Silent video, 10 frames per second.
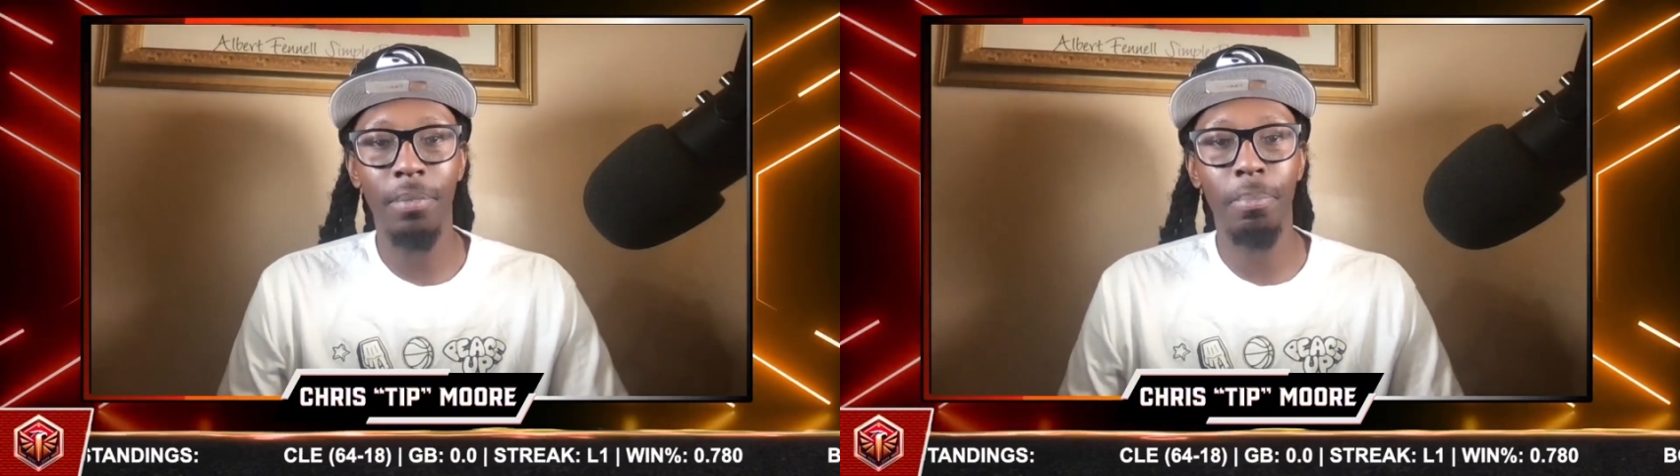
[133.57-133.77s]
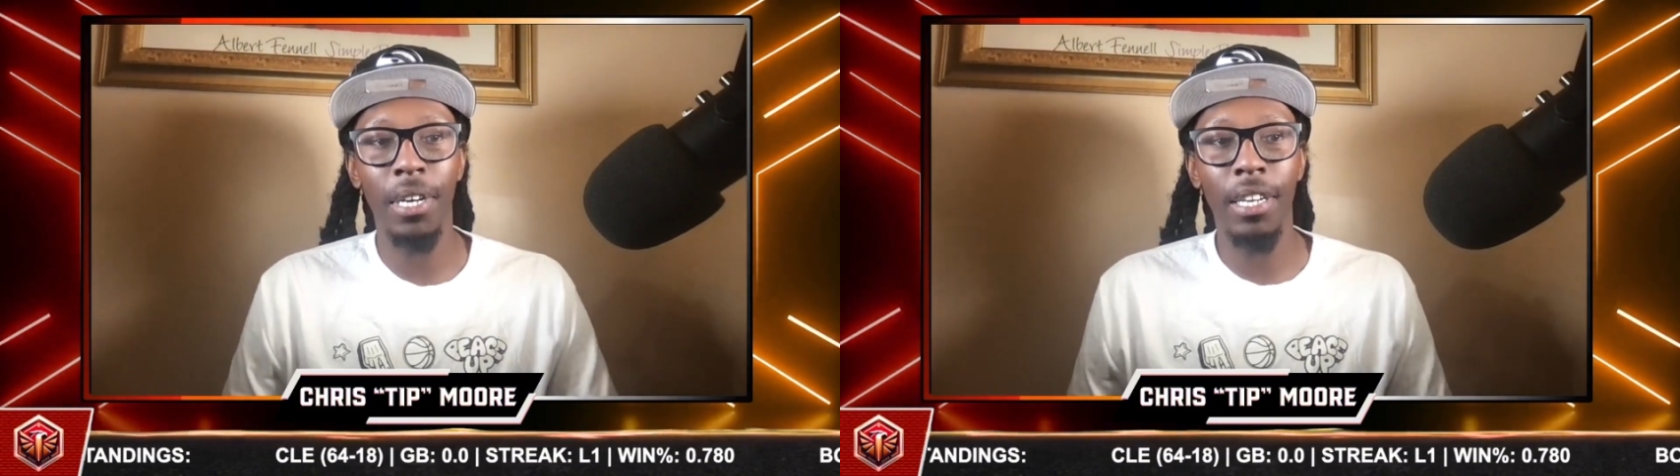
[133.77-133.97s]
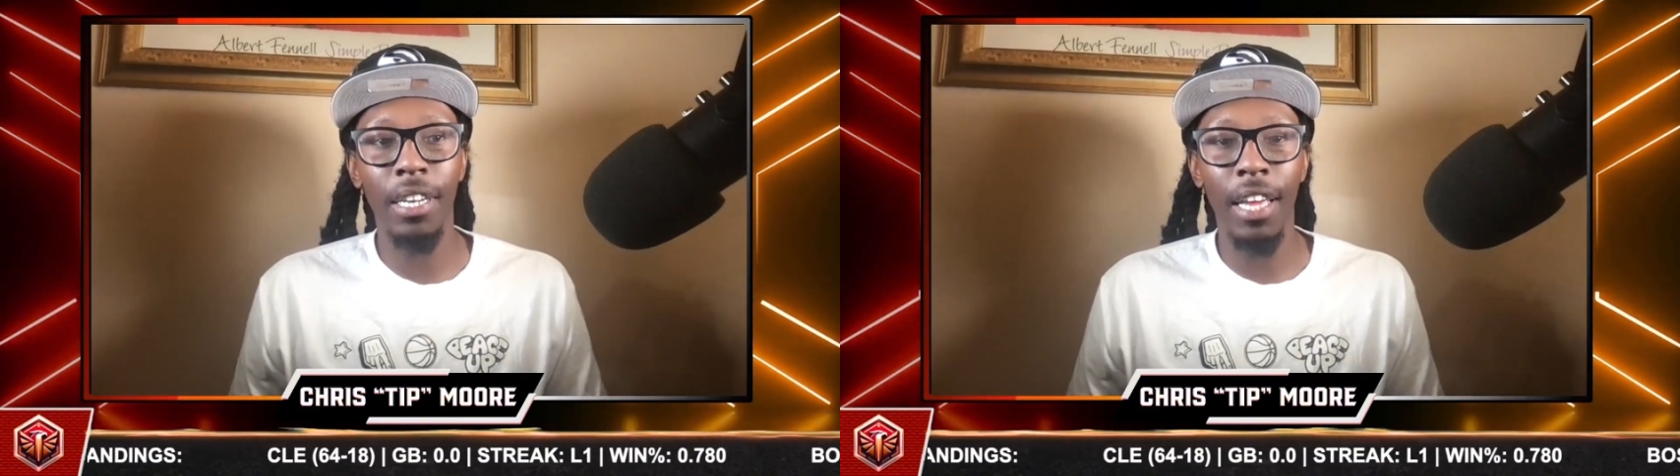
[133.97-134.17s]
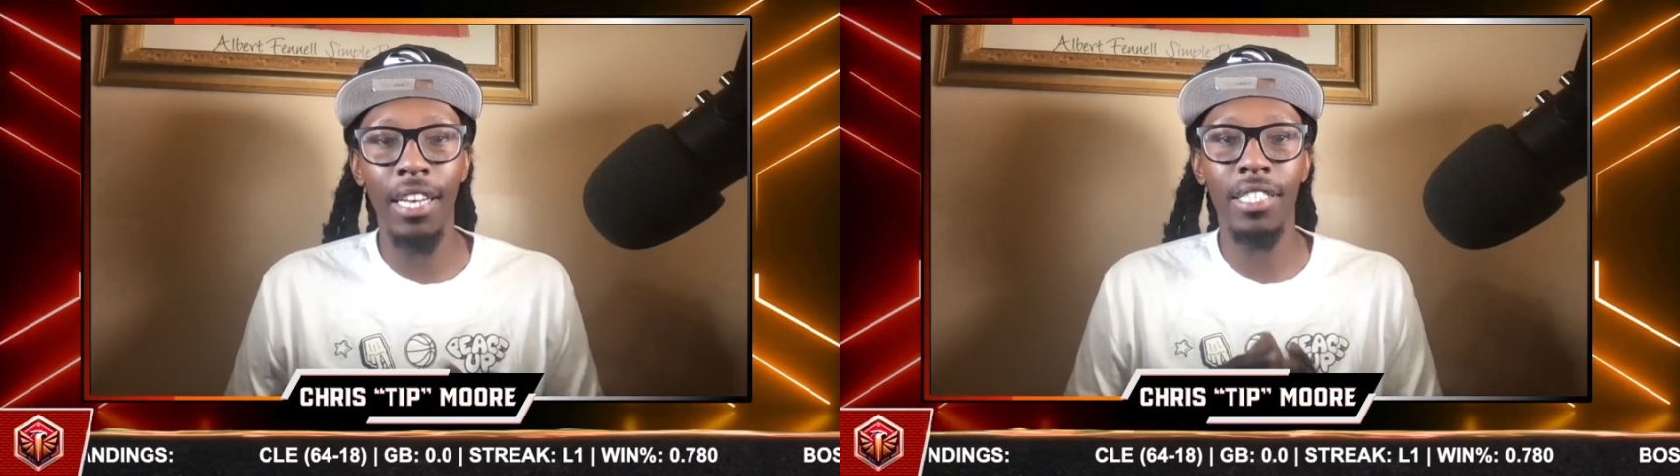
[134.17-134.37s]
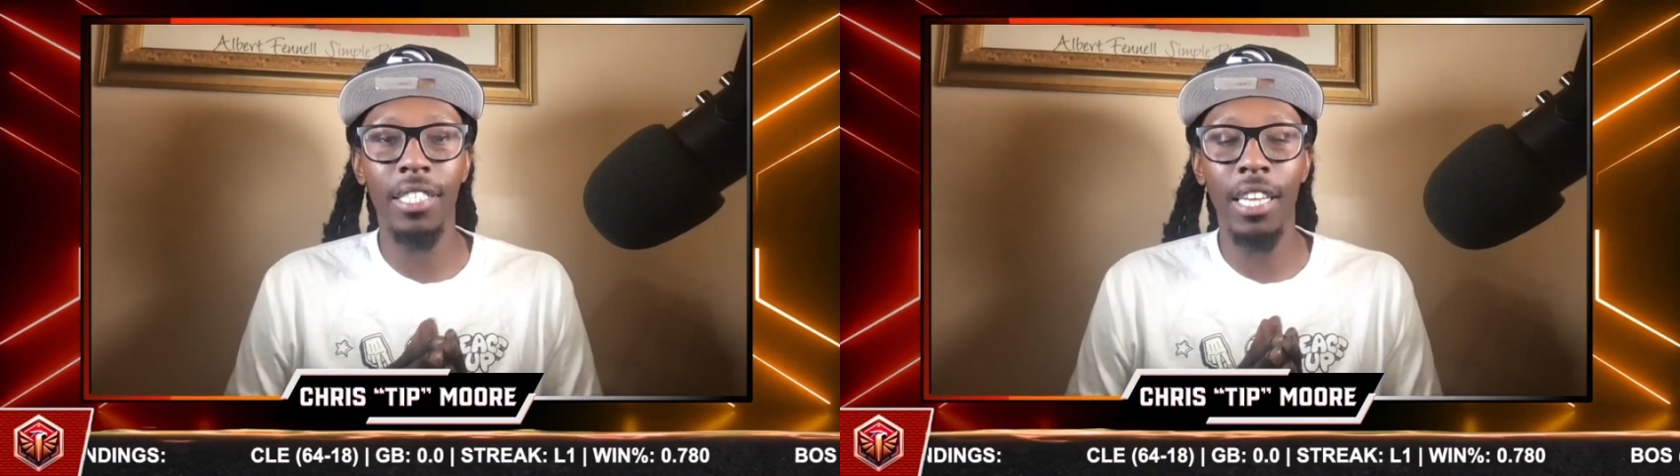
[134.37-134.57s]
But
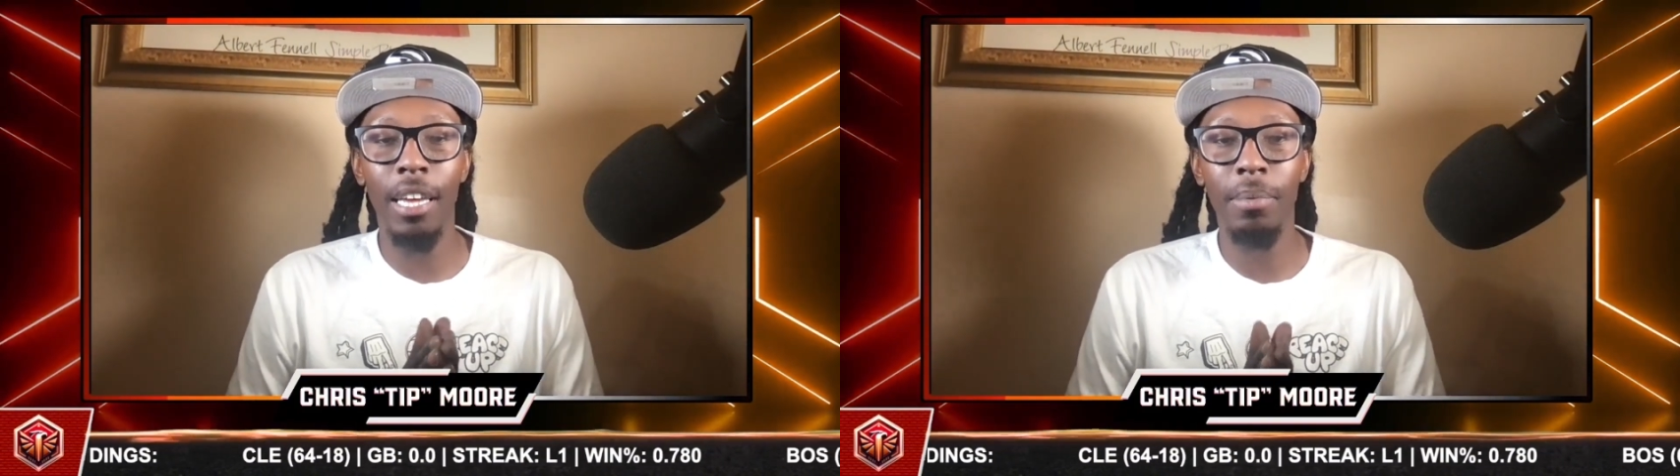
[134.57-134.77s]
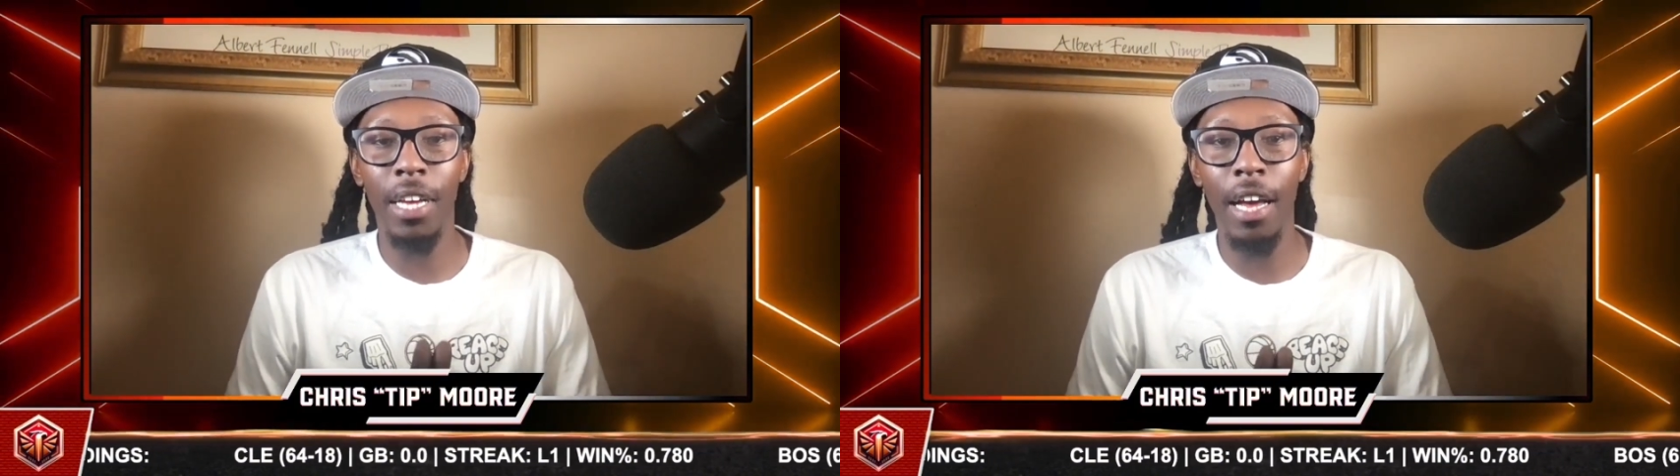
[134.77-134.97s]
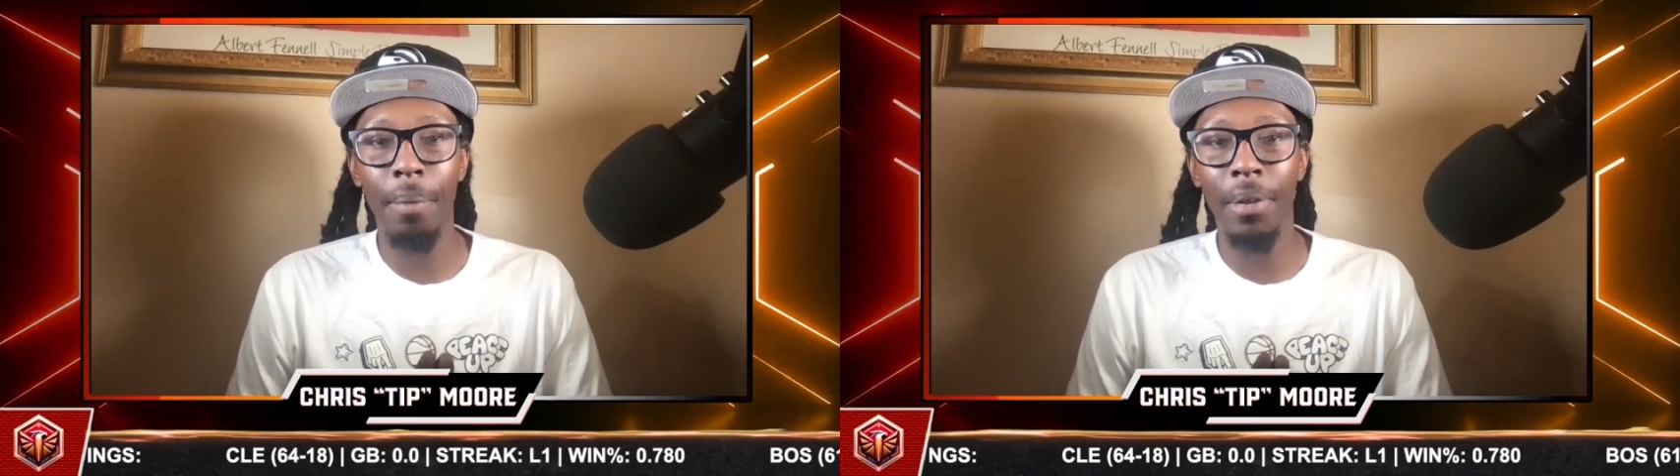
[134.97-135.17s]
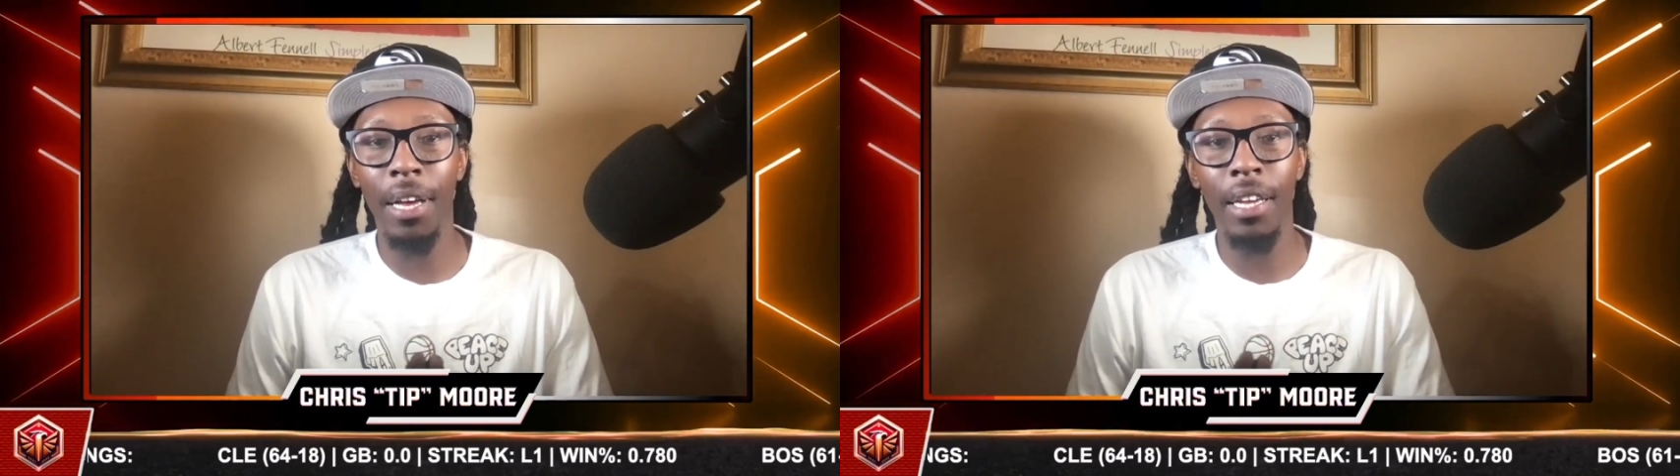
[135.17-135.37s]
at the same time,